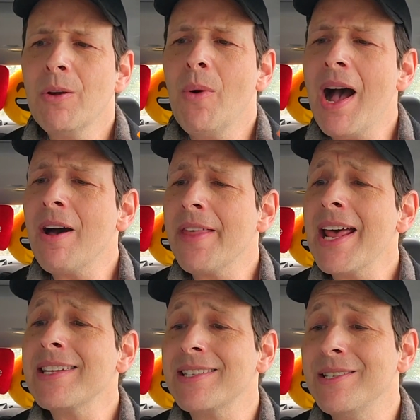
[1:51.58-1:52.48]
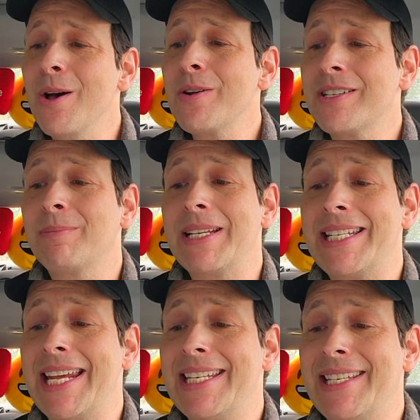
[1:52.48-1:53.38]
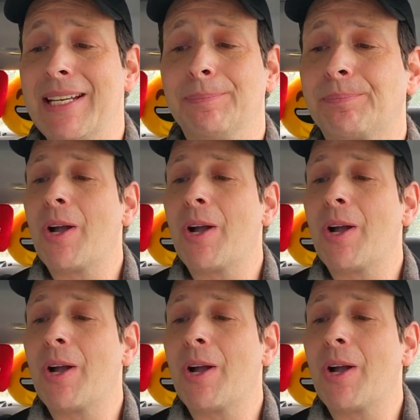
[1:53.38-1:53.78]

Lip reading: Wow, that is noticeably tasty.